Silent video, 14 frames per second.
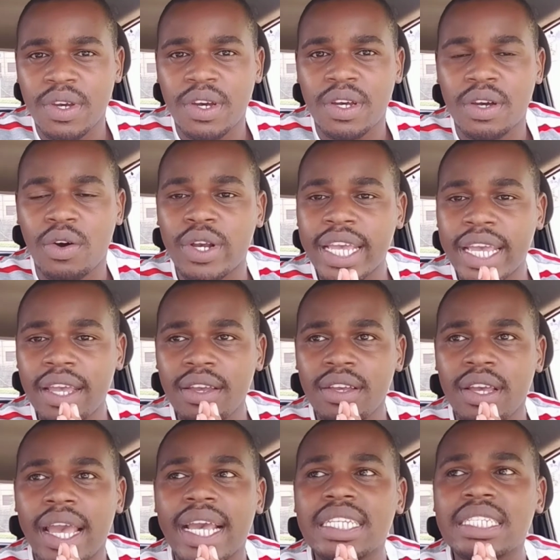okay
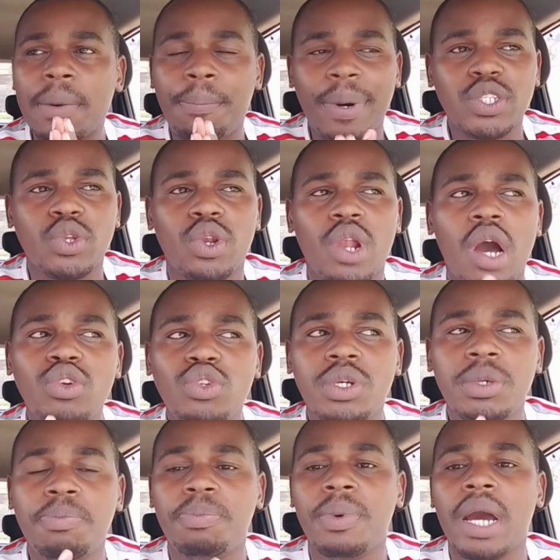as a person how do you
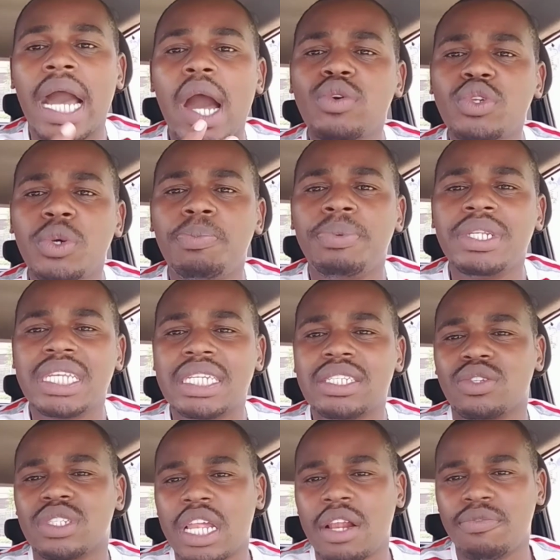how do you present
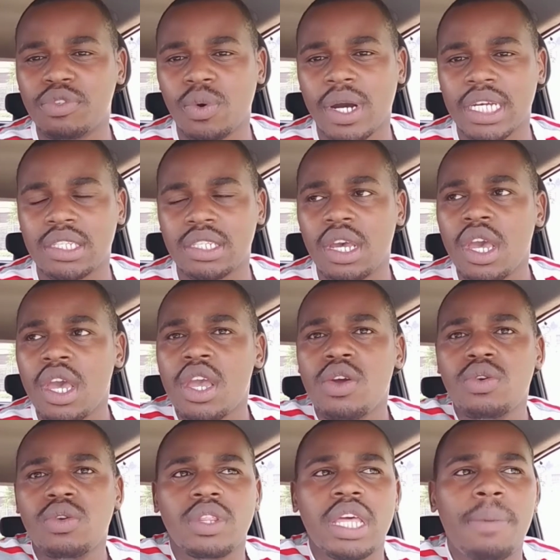yourself to us you
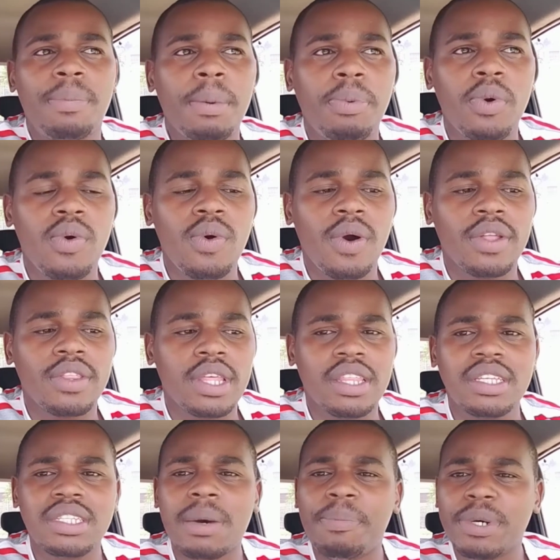know there are people who uh, there is
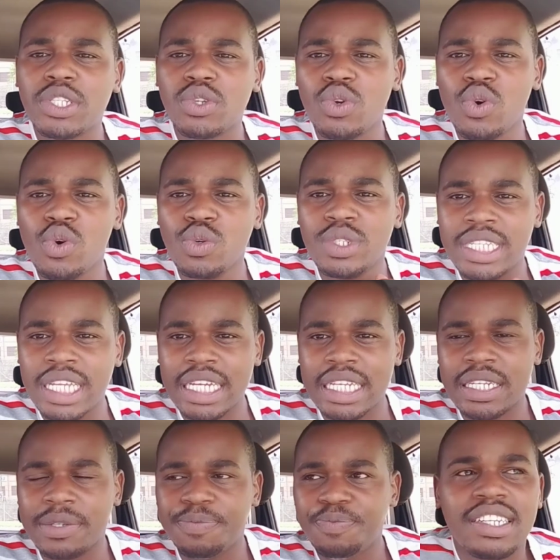a person who said
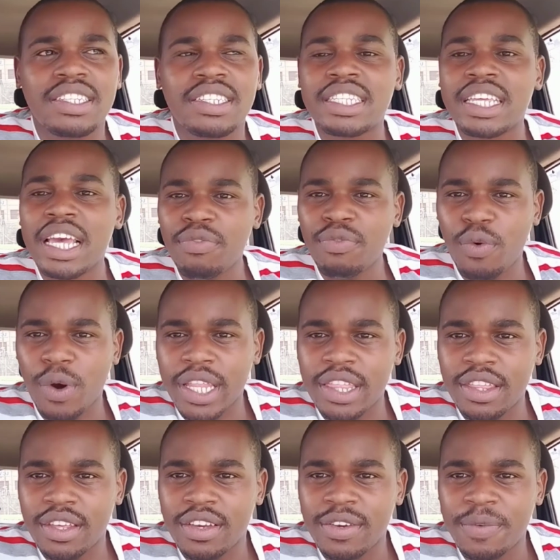self-worth
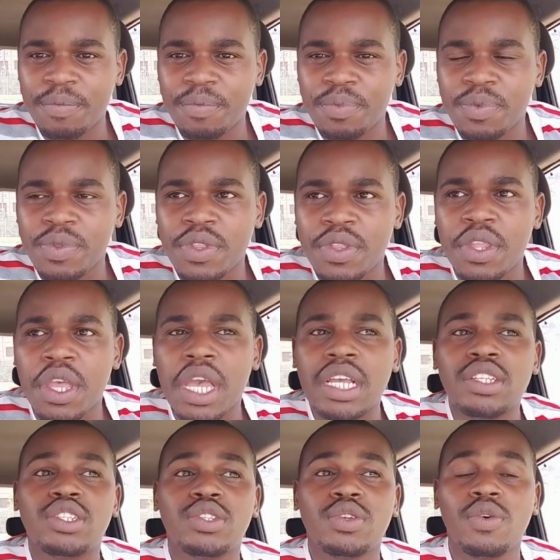is
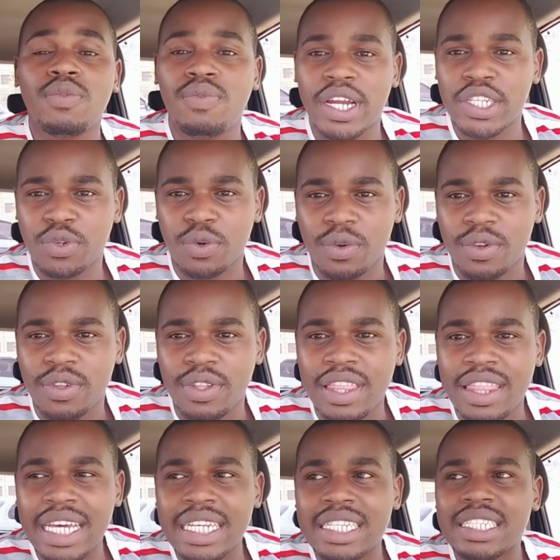so vital
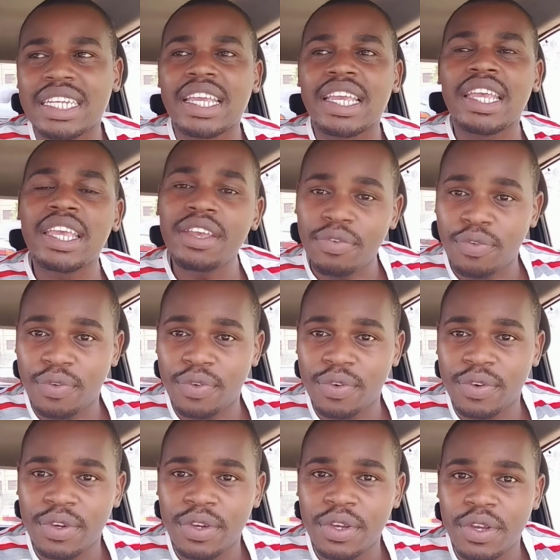that if
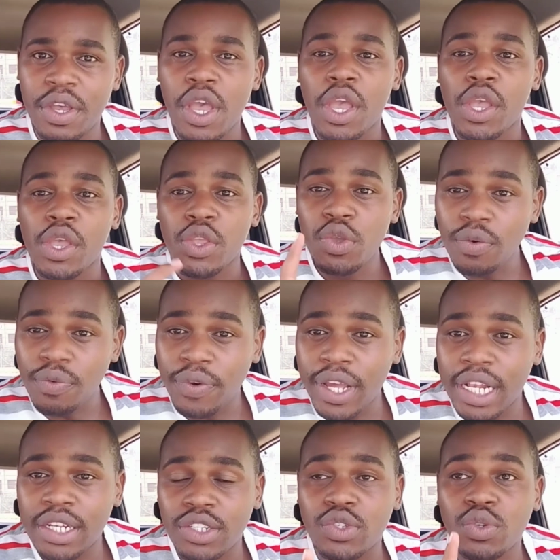you
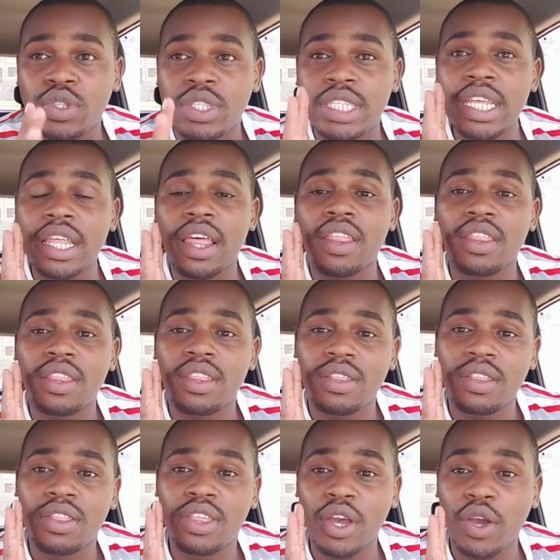fail to see
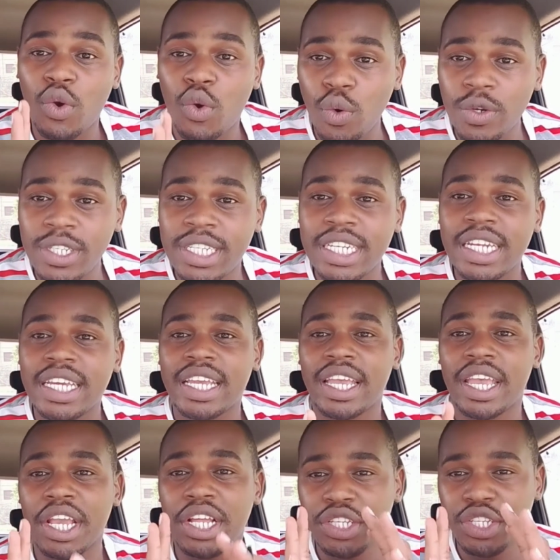the good
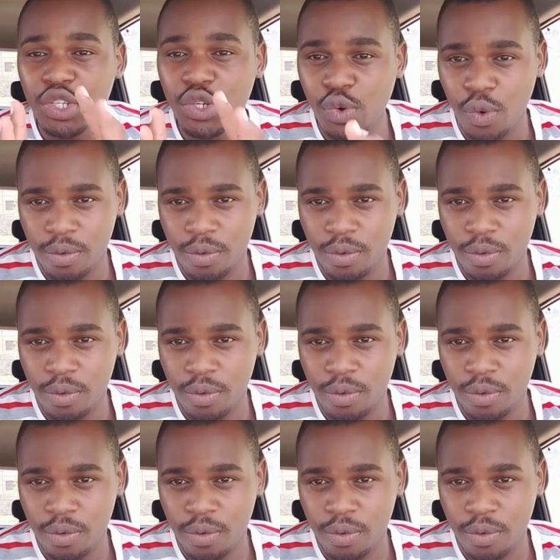in you